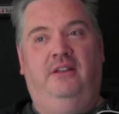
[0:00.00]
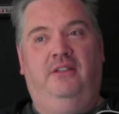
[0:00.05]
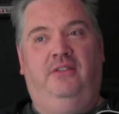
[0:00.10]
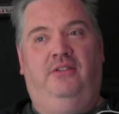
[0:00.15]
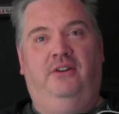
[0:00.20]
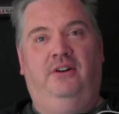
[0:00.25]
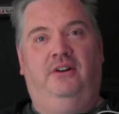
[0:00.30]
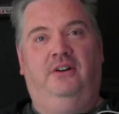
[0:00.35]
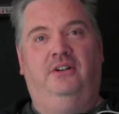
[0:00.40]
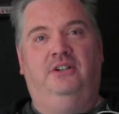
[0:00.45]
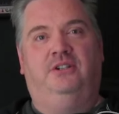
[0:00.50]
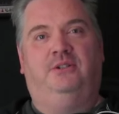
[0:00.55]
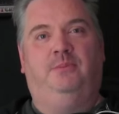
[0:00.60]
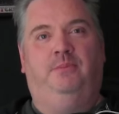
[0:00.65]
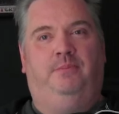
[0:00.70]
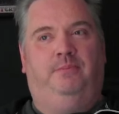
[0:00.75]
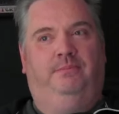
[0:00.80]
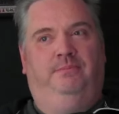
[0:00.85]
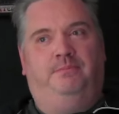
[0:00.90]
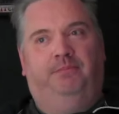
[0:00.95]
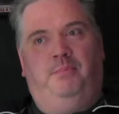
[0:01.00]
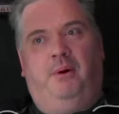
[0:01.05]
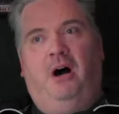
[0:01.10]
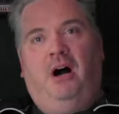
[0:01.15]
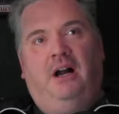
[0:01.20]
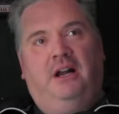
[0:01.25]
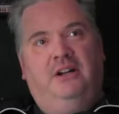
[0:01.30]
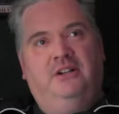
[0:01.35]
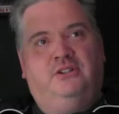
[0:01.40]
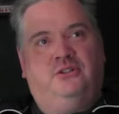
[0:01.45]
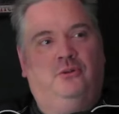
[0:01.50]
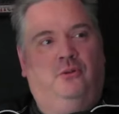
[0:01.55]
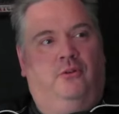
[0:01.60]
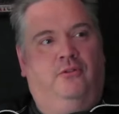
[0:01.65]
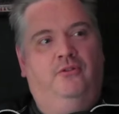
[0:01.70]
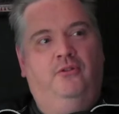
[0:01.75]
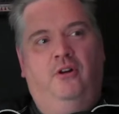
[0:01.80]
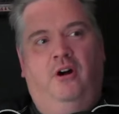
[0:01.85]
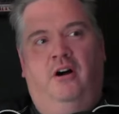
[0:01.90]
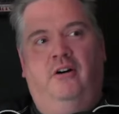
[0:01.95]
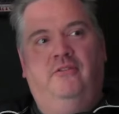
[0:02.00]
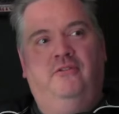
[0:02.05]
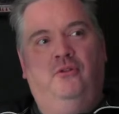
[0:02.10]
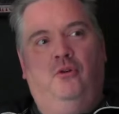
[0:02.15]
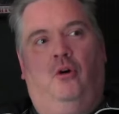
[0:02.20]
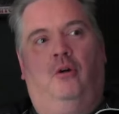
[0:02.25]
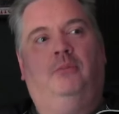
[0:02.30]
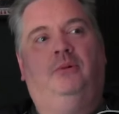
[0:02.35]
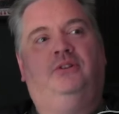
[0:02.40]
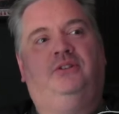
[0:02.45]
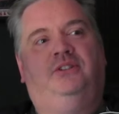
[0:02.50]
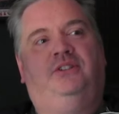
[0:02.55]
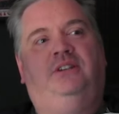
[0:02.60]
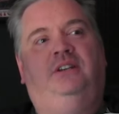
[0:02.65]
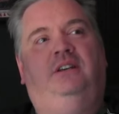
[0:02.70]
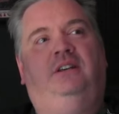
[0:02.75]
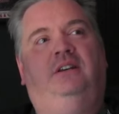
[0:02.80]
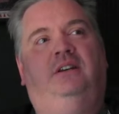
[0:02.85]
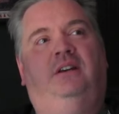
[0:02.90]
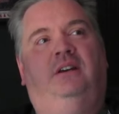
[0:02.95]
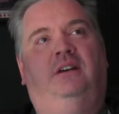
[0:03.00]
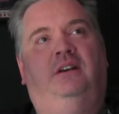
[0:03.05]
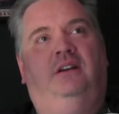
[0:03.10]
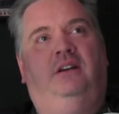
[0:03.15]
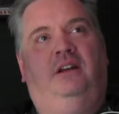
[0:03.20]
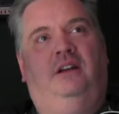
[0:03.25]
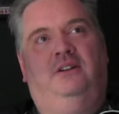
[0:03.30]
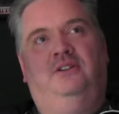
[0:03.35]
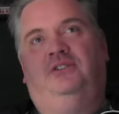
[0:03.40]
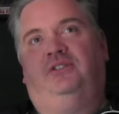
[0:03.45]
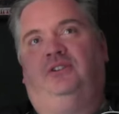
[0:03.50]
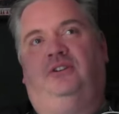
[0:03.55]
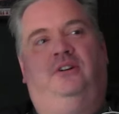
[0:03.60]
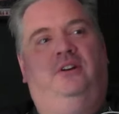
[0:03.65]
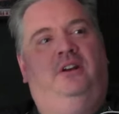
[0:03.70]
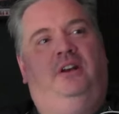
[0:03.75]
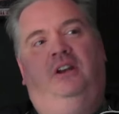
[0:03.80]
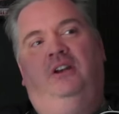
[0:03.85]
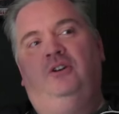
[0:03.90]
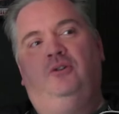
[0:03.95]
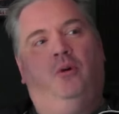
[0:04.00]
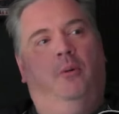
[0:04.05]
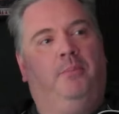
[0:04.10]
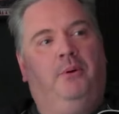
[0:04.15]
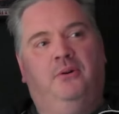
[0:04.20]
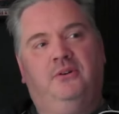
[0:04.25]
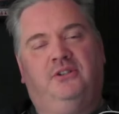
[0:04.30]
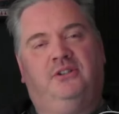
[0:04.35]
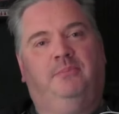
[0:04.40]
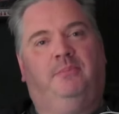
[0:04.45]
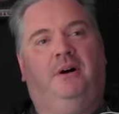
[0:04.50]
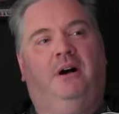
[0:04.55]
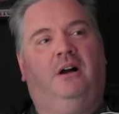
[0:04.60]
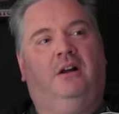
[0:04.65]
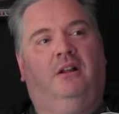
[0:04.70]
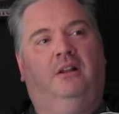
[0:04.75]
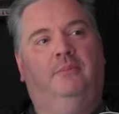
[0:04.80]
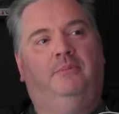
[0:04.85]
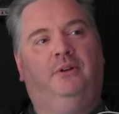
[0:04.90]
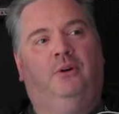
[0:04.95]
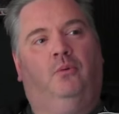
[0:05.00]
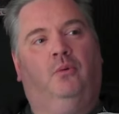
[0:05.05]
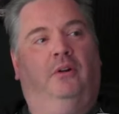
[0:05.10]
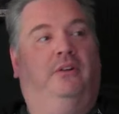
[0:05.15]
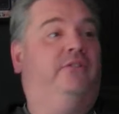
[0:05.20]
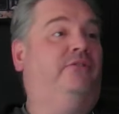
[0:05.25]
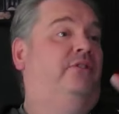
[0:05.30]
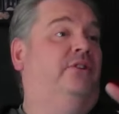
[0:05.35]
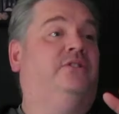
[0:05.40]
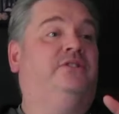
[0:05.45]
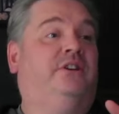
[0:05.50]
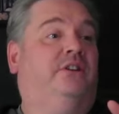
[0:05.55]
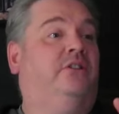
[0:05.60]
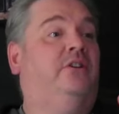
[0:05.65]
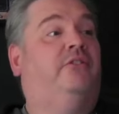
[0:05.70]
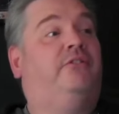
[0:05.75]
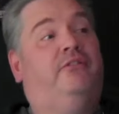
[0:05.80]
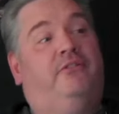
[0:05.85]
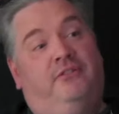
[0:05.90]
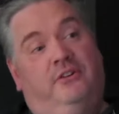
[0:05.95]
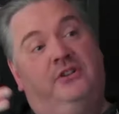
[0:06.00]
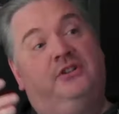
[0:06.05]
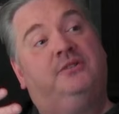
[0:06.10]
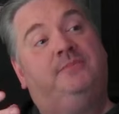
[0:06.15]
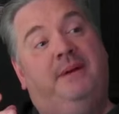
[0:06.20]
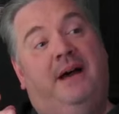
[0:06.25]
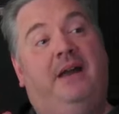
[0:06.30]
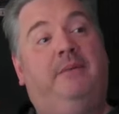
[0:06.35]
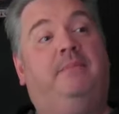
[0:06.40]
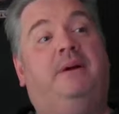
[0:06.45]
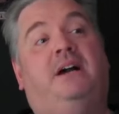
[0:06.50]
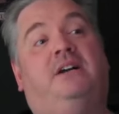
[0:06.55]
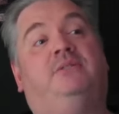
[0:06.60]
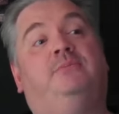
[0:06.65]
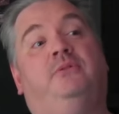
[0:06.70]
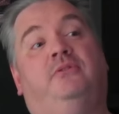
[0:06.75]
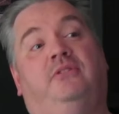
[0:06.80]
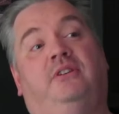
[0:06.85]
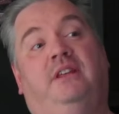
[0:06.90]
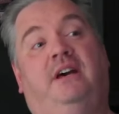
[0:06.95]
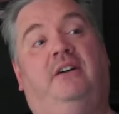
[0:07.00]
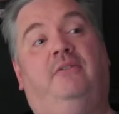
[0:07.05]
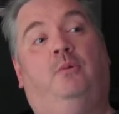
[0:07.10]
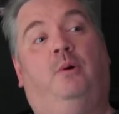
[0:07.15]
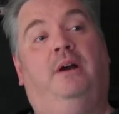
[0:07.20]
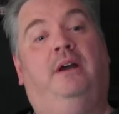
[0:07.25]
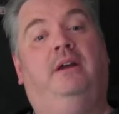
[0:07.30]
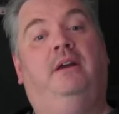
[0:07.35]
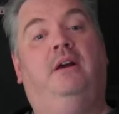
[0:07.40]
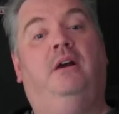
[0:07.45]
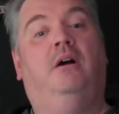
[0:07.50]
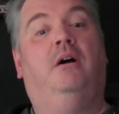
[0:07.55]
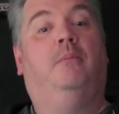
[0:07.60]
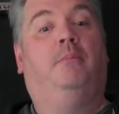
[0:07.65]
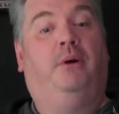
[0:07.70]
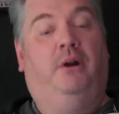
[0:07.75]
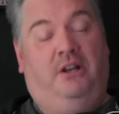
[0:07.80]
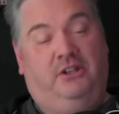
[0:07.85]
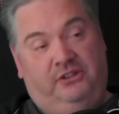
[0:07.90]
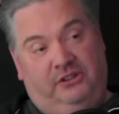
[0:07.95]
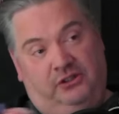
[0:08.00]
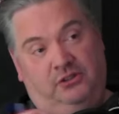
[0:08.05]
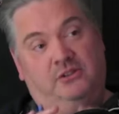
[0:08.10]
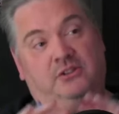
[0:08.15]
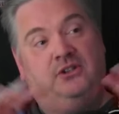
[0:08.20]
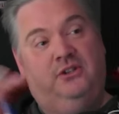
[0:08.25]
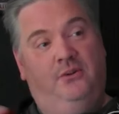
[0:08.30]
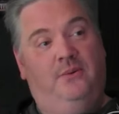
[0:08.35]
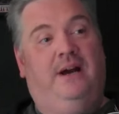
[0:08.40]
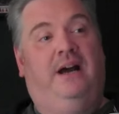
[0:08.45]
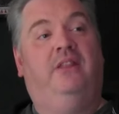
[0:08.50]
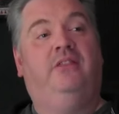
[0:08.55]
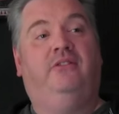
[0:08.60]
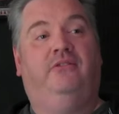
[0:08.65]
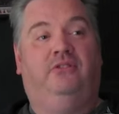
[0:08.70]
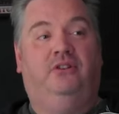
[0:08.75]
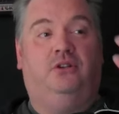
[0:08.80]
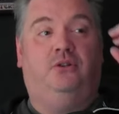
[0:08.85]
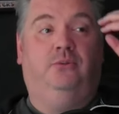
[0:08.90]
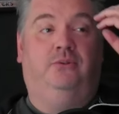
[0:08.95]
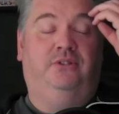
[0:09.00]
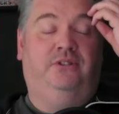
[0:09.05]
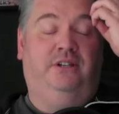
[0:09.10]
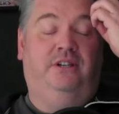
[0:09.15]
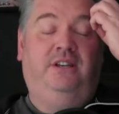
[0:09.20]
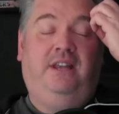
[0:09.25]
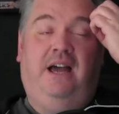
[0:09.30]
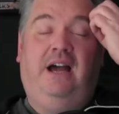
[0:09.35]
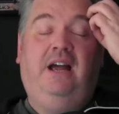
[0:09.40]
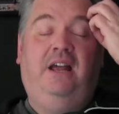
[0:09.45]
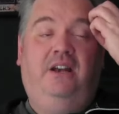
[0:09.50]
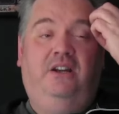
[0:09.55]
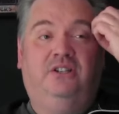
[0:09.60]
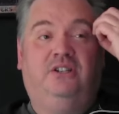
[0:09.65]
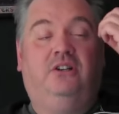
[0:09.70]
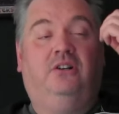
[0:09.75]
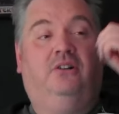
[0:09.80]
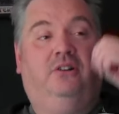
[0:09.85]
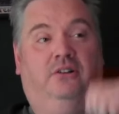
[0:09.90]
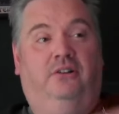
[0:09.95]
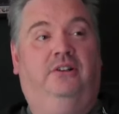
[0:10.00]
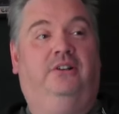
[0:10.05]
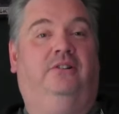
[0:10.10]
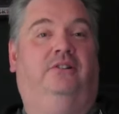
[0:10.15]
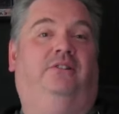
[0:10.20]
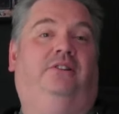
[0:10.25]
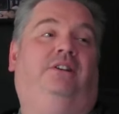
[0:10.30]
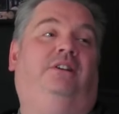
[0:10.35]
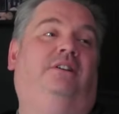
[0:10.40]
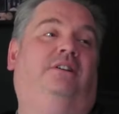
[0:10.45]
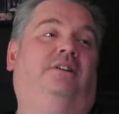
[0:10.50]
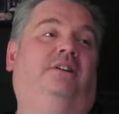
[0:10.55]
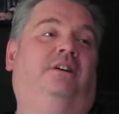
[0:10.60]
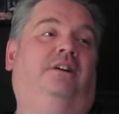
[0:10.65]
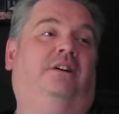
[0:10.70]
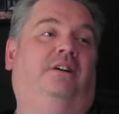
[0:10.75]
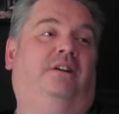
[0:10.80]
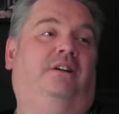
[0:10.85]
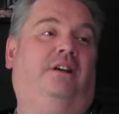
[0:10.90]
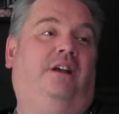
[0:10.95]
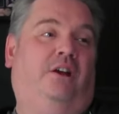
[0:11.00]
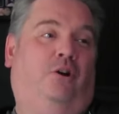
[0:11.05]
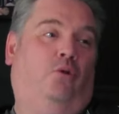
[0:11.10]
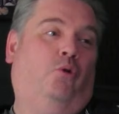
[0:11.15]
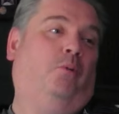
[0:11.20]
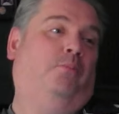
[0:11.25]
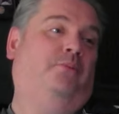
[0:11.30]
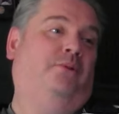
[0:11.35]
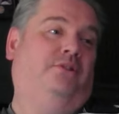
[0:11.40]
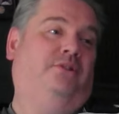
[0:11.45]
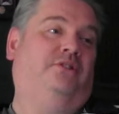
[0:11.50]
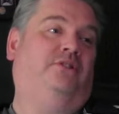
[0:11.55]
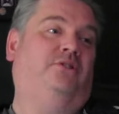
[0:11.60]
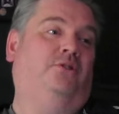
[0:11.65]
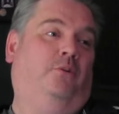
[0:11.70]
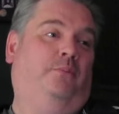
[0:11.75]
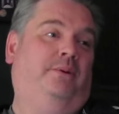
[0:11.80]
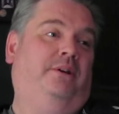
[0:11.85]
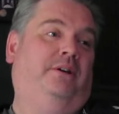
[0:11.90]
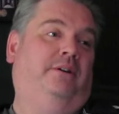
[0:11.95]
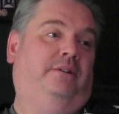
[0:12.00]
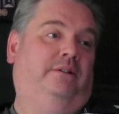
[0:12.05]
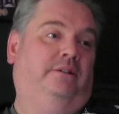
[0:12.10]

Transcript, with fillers: there's pockets of, of normalcy inserted into a post-apocalyptic world. It feels like the first Mad Max movie that way. Mm-hmm. But as soon as you add the visuals in, yeah, it is clearly a corporate dystopia.